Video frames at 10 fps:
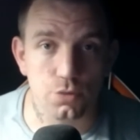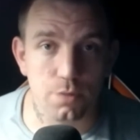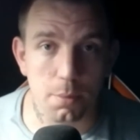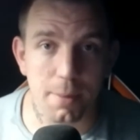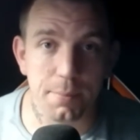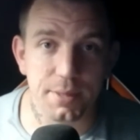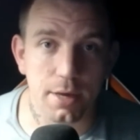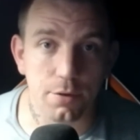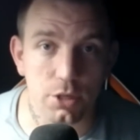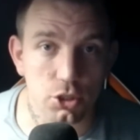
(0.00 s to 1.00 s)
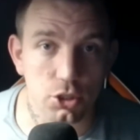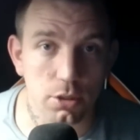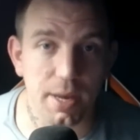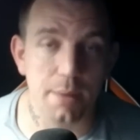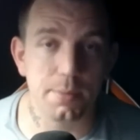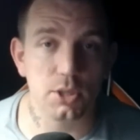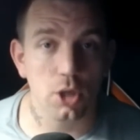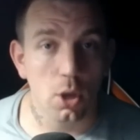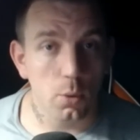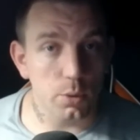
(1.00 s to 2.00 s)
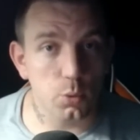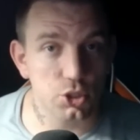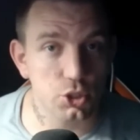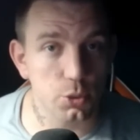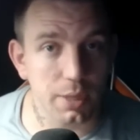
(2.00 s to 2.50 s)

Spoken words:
remember their original purpose, which was to